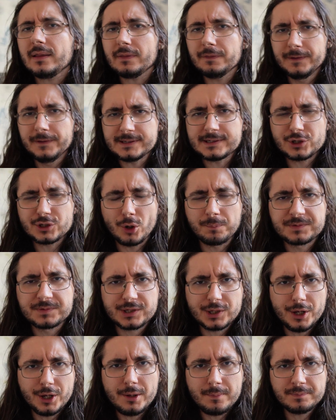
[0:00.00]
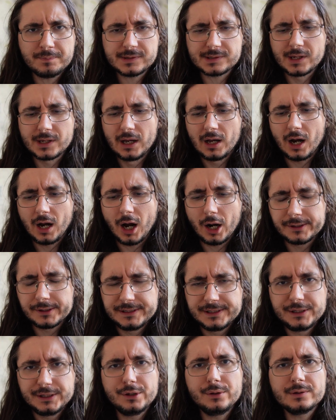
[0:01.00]
these top terms are
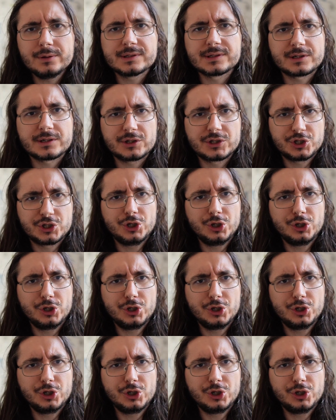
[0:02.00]
used